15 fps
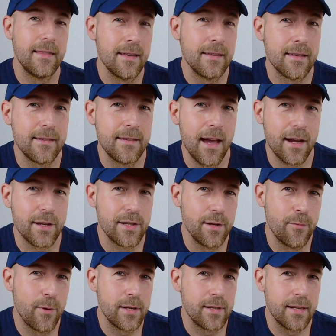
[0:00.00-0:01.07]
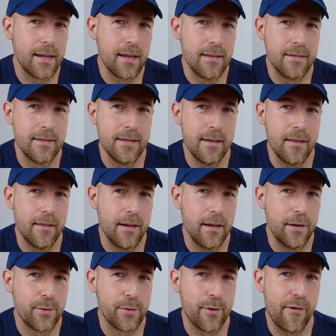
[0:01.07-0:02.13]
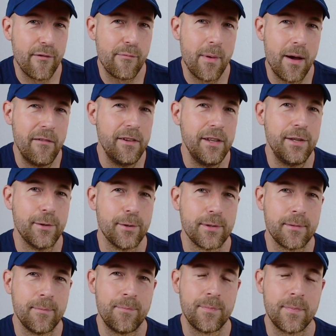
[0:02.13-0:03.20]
this is actually what you can see in the intro of my videos.